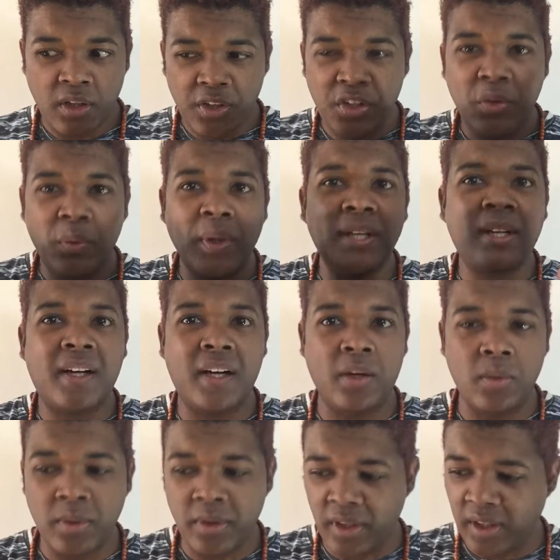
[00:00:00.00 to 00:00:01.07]
You want to
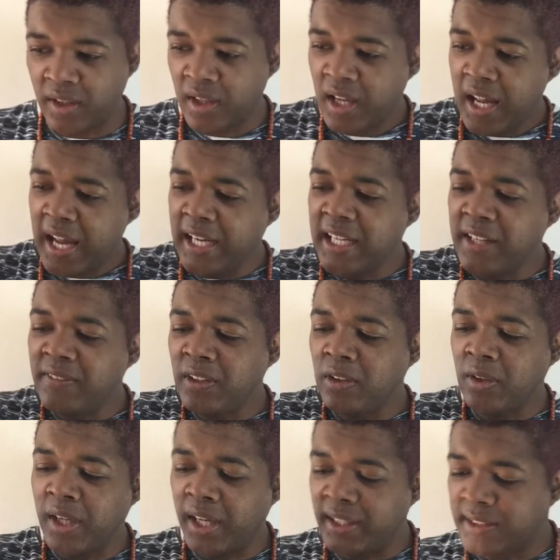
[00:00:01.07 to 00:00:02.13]
go there. And even
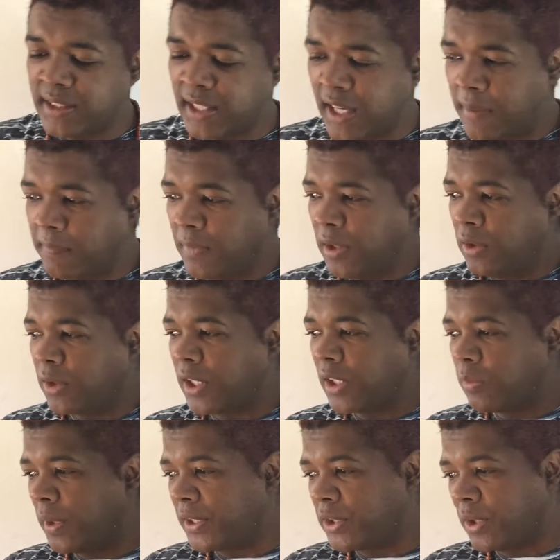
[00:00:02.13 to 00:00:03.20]
look
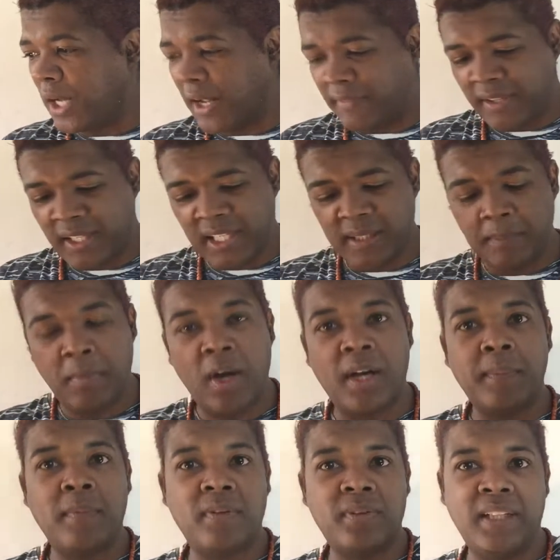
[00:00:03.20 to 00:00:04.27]
at what you're having at the
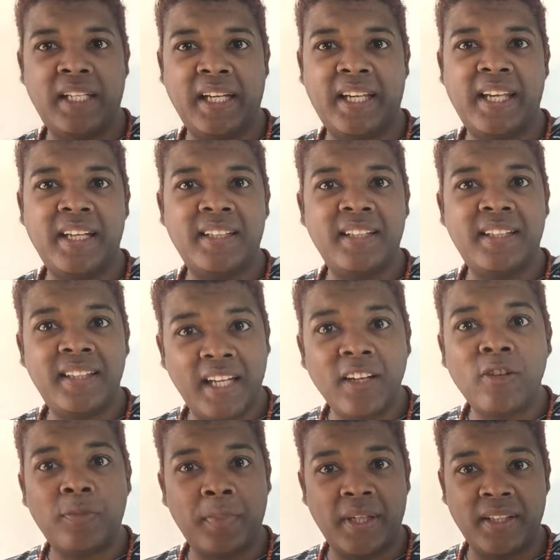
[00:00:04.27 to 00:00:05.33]
bottom of the deck here, the Ten
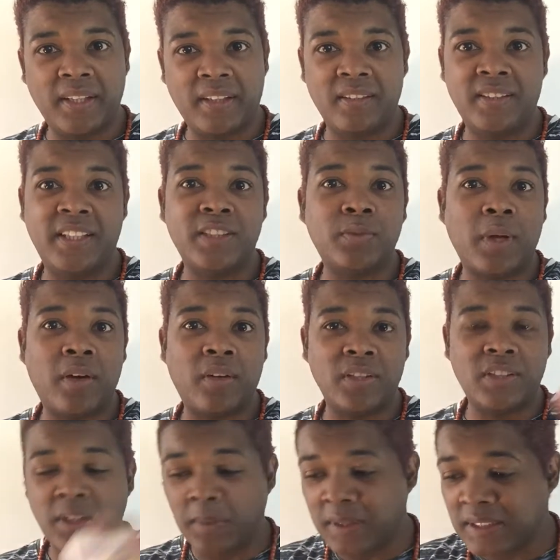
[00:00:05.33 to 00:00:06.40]
of Pentacles. That's why I
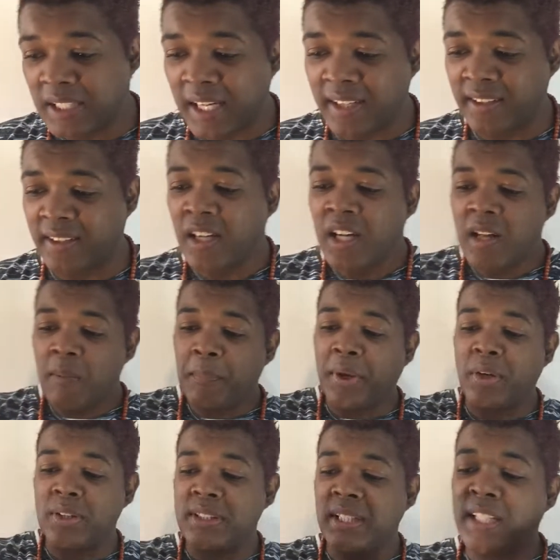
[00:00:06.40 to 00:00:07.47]
got so excited.
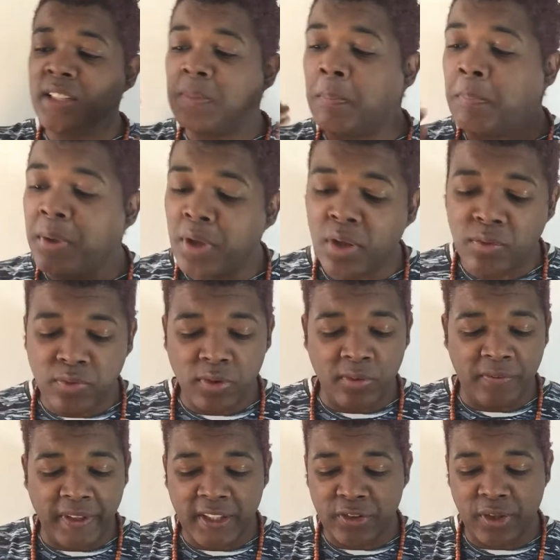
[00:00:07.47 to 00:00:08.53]
Because that is beautiful
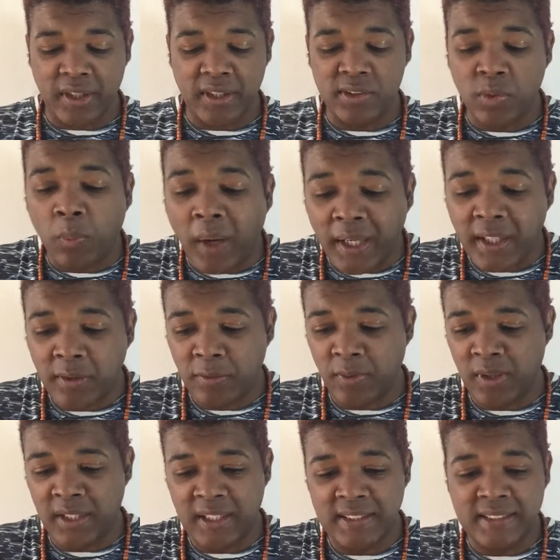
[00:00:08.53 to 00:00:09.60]
victory, and it's
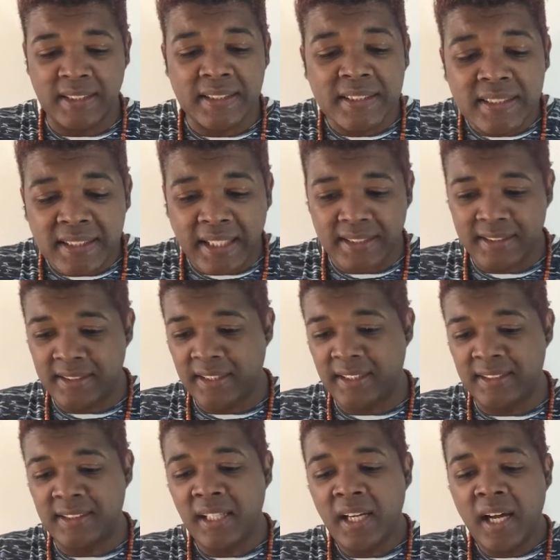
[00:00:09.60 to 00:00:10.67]
wonderful, and it's success, and
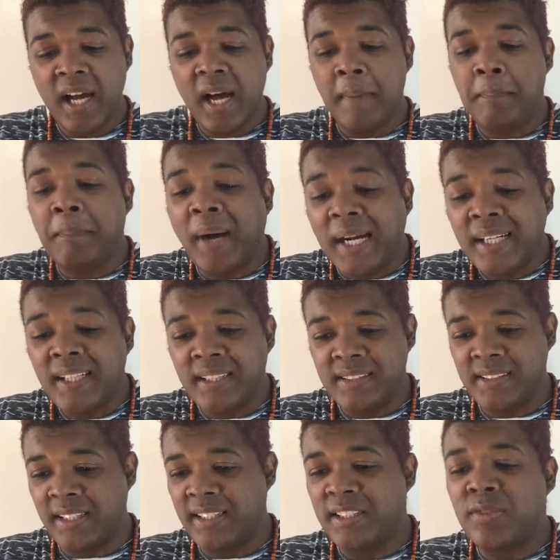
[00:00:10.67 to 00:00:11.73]
it's
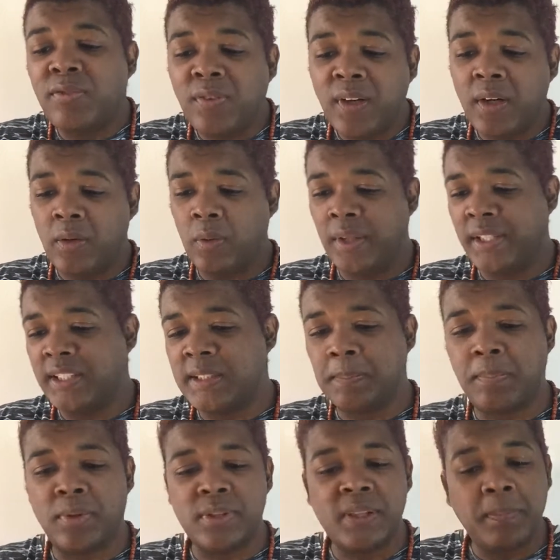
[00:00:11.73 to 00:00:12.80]
abundance, and it's flow, and it's
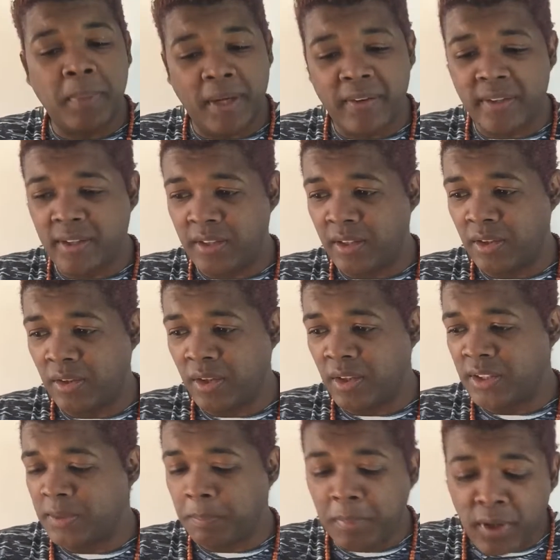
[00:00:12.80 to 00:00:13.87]
prosperity. You
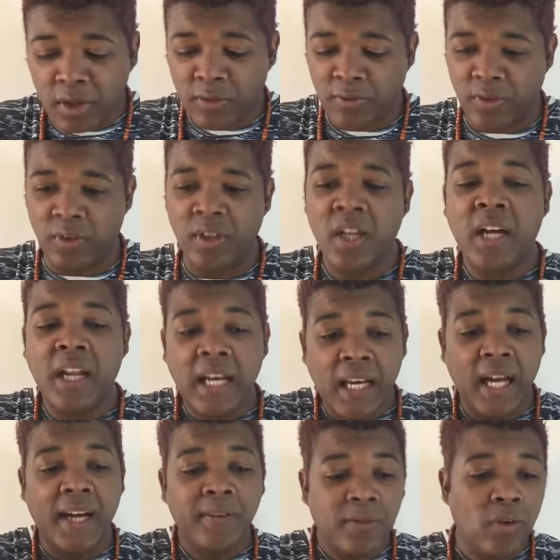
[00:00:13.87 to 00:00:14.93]
know, it's beautiful.
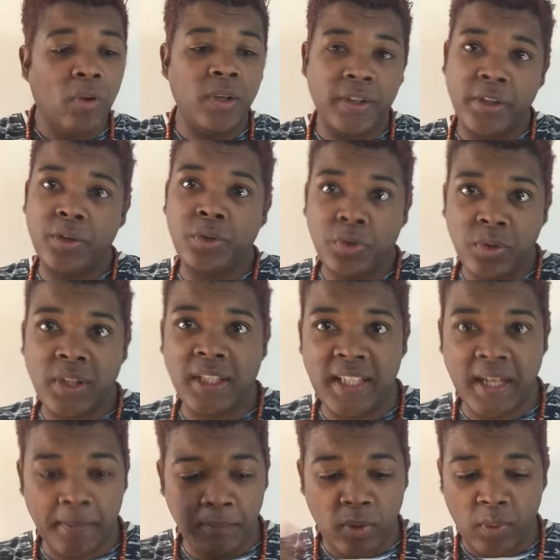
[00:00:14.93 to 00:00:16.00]
Life calling you to that
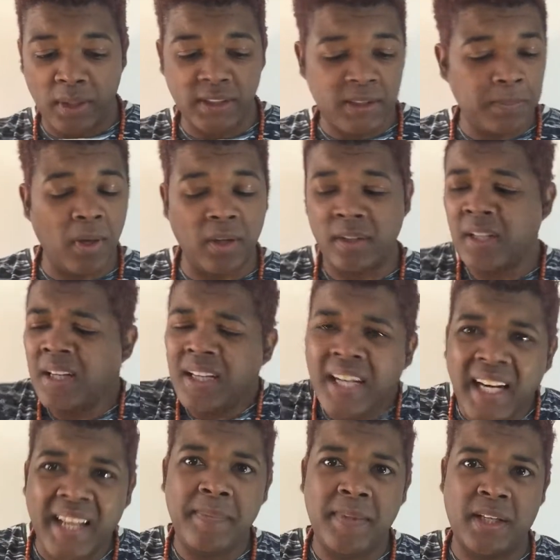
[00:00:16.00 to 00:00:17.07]
number one spot.
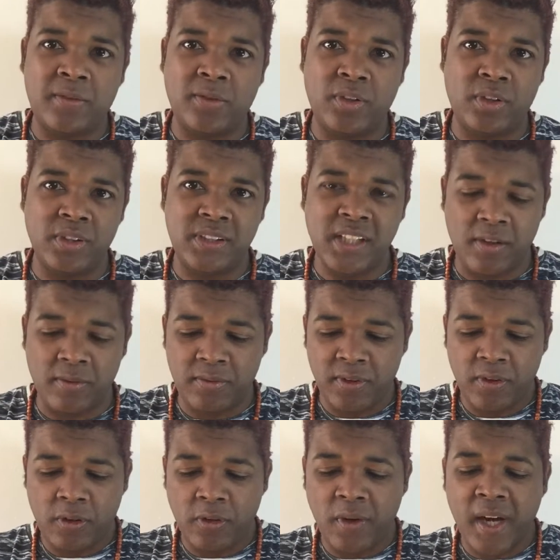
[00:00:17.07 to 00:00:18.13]
Claim that for yourself.
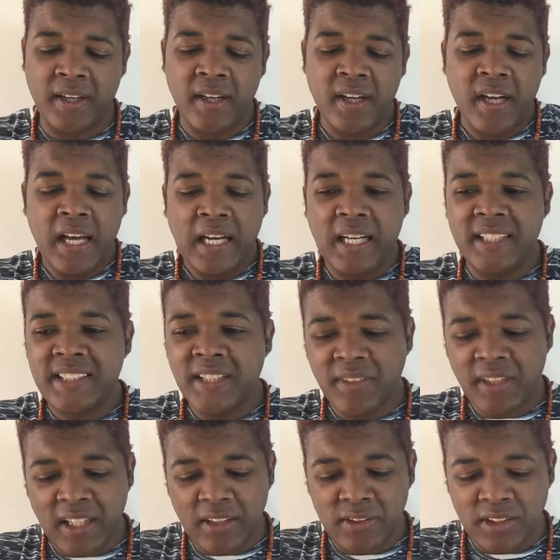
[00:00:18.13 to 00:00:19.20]
All right. Let's have
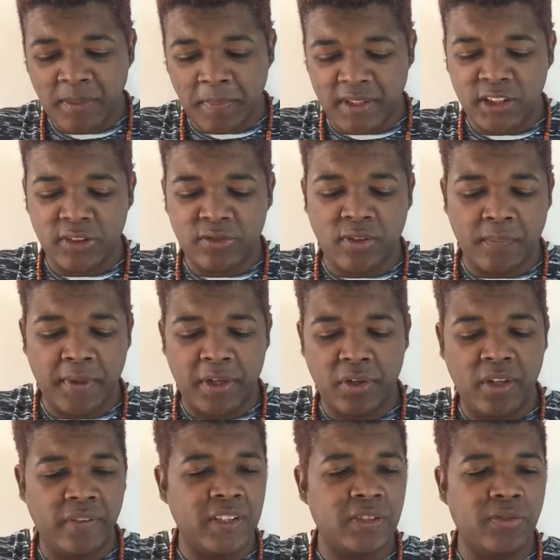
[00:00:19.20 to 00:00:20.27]
a closing message from the
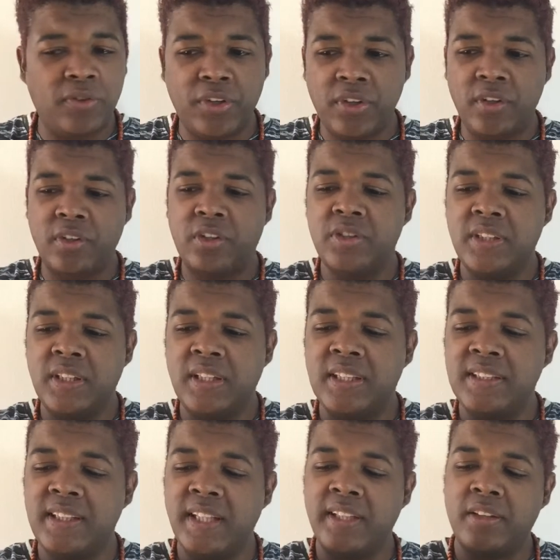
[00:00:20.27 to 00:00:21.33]
universe for you. Not using
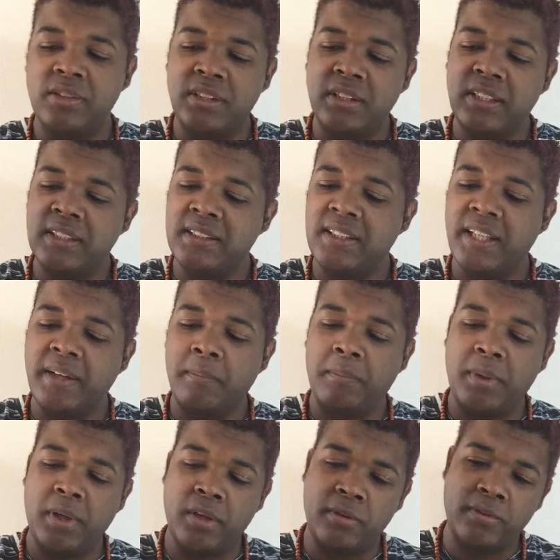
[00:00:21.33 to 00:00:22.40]
this deck, using this
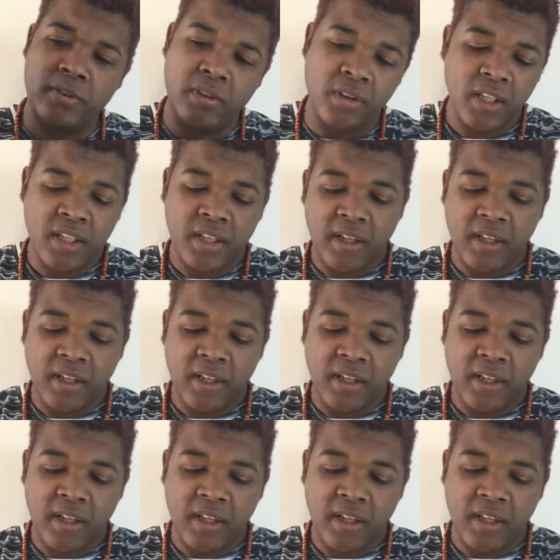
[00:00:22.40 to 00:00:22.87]
deck. Beautiful.